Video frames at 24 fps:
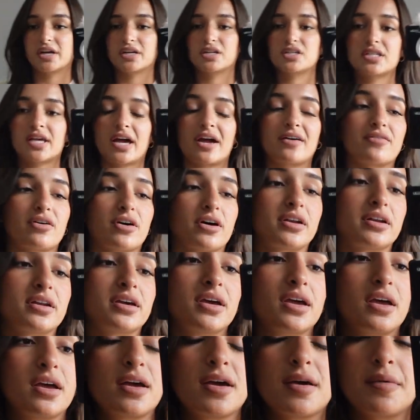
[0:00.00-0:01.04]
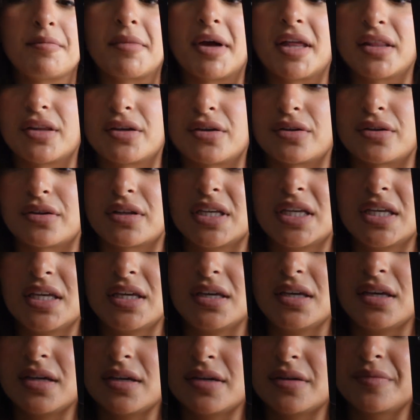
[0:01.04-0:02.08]
I just have on my little
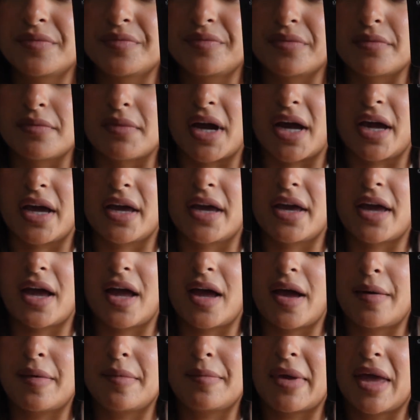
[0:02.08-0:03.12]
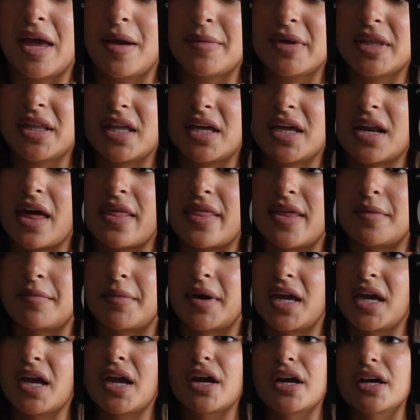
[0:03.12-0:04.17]
E, my uh, amulet, and then
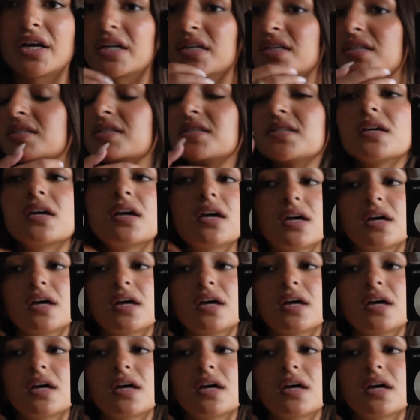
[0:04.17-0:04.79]
my Aries